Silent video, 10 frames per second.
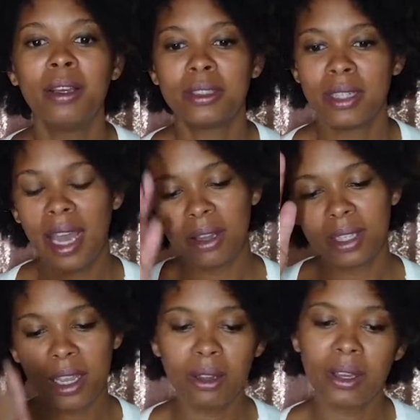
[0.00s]
So now
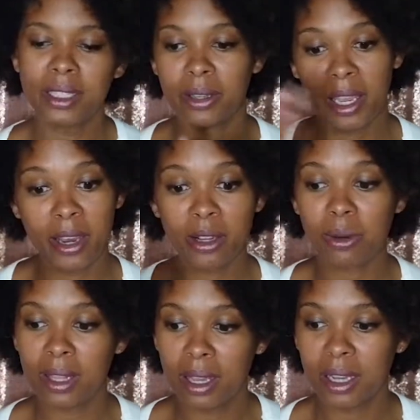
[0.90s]
take a look and say, okay, here's
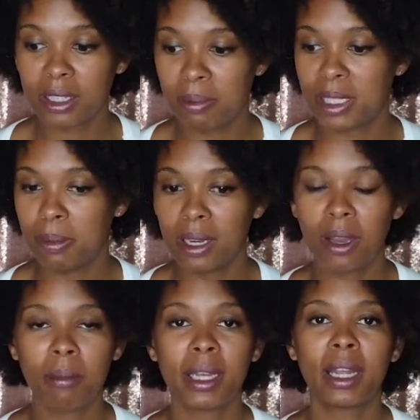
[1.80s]
where I think I should be spending
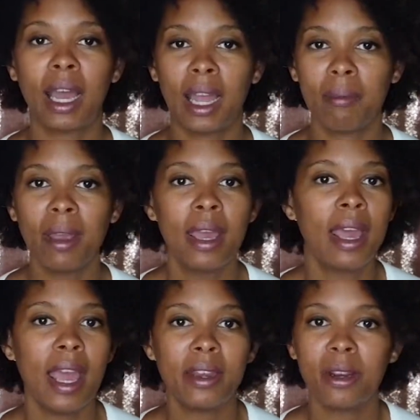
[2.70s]
all my time.
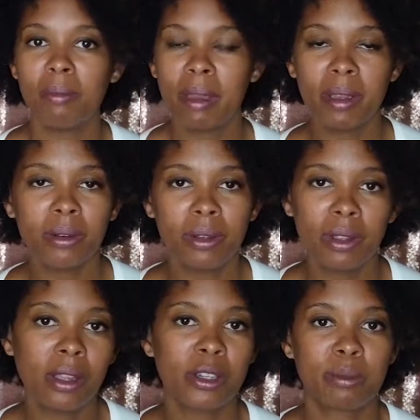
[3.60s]
And maybe you do
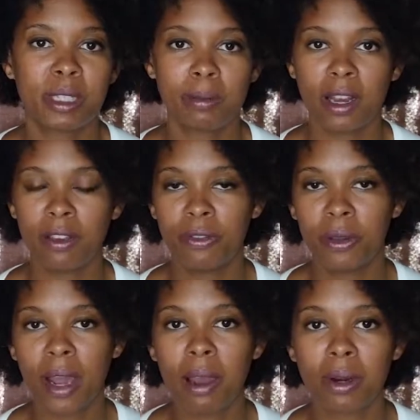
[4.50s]
think you should be spending a
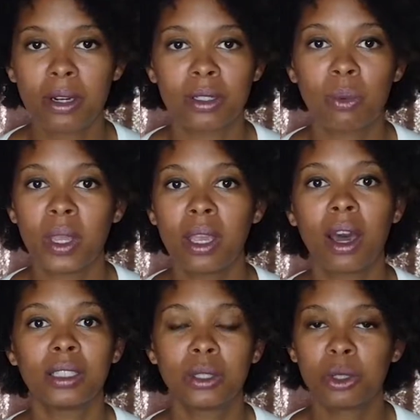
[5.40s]
few hours a week
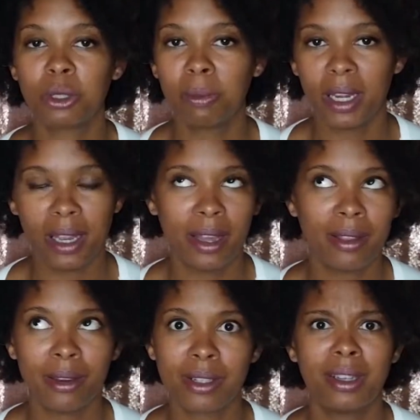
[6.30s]
on social media,
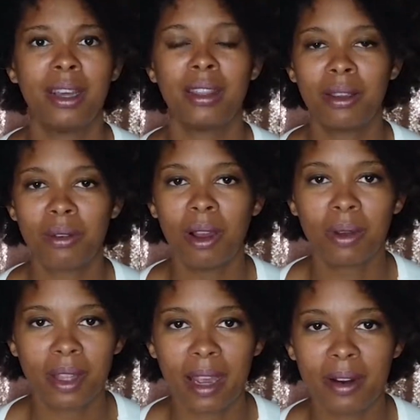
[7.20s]
and there's nothing wrong
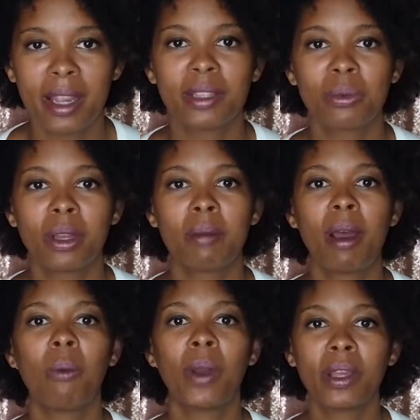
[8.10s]
with that, right? It's really
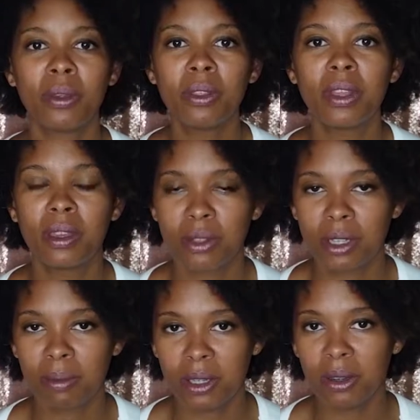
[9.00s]
about what think you
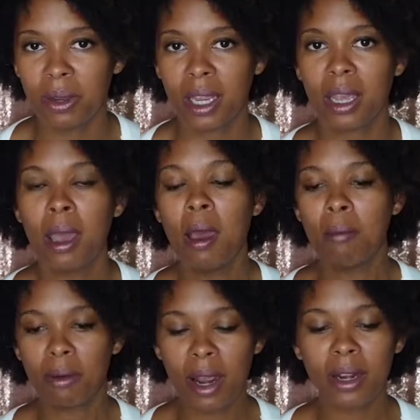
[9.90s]
should be doing.
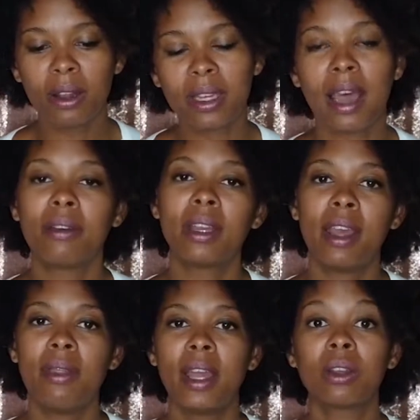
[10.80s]
But write it all down
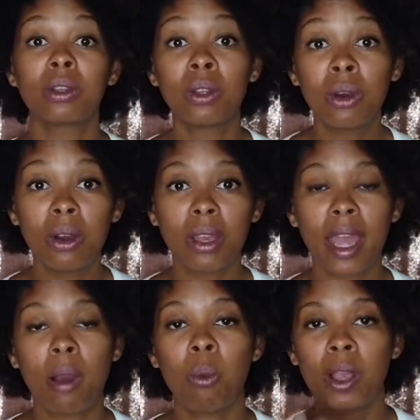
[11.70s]
and then look
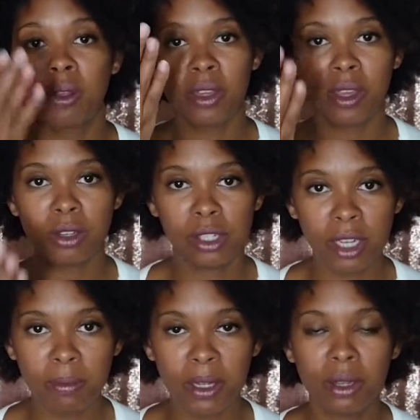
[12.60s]
at what you think you
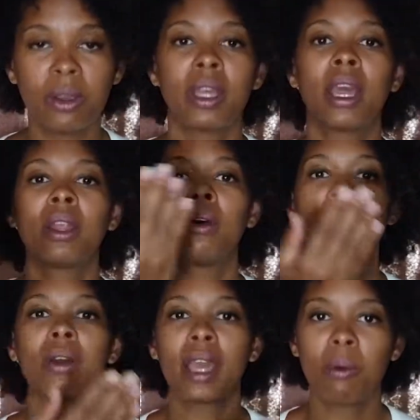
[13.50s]
should be doing and
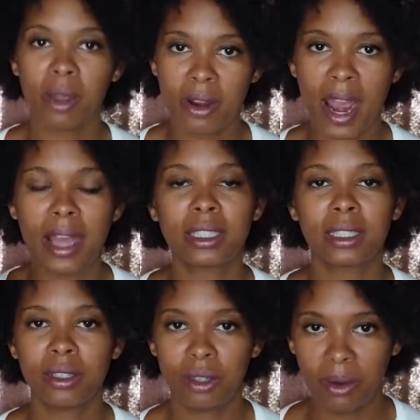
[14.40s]
look at what you're
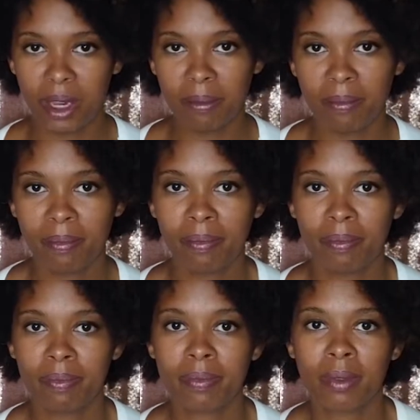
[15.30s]
actually doing.
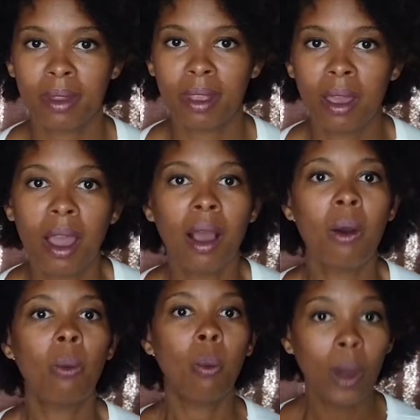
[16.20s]

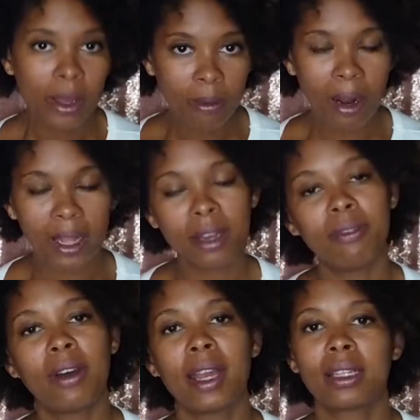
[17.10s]
What you're probably going
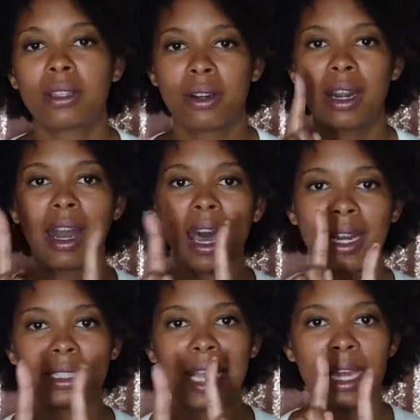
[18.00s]
to find is they're
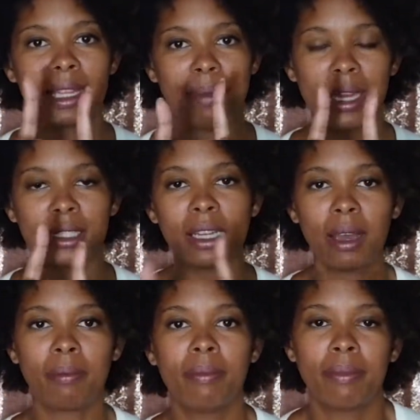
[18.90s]
not exactly matched
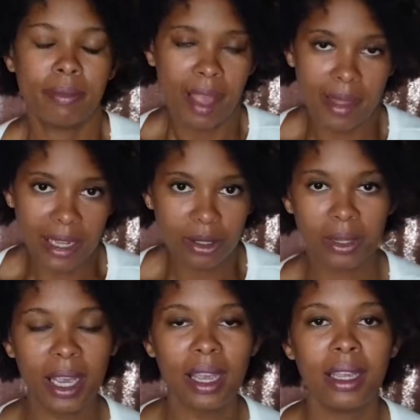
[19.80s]
up. And that's
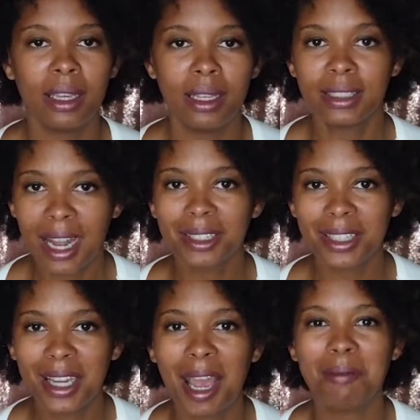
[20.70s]
okay, because now's
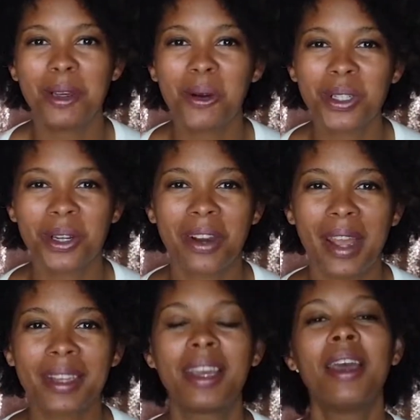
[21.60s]
the time to course
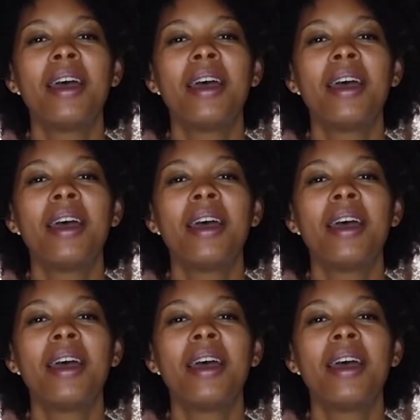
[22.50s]
correct,